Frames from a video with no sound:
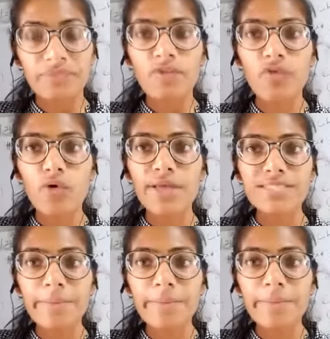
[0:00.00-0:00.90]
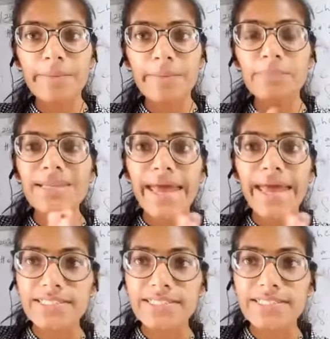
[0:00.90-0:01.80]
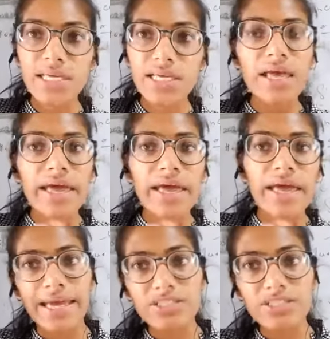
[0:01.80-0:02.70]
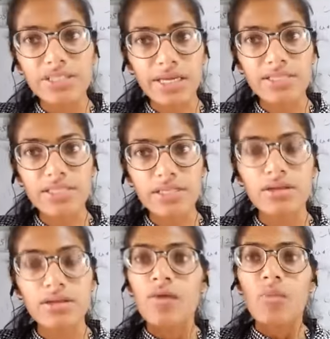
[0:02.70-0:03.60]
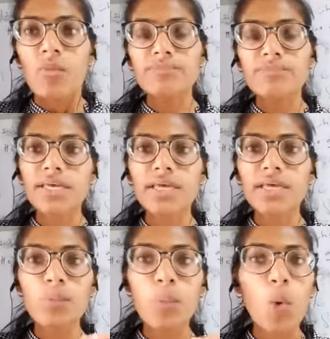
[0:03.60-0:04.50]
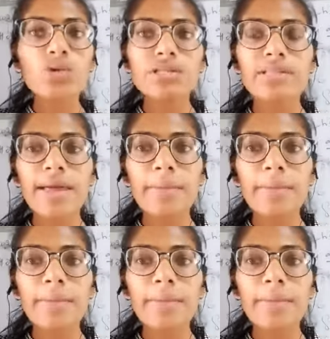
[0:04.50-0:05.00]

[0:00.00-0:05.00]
For example, HCl and acetic acid. I'm taking both them